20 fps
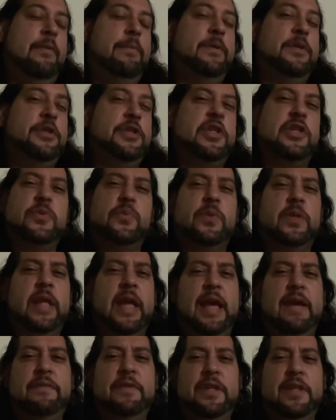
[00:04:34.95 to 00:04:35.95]
but she doesn't really
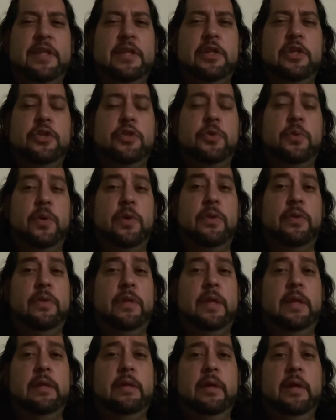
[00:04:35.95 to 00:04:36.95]
have anything to do other
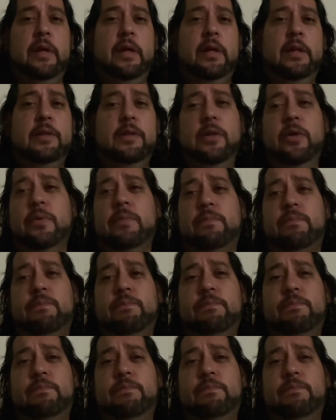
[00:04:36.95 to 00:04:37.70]
than look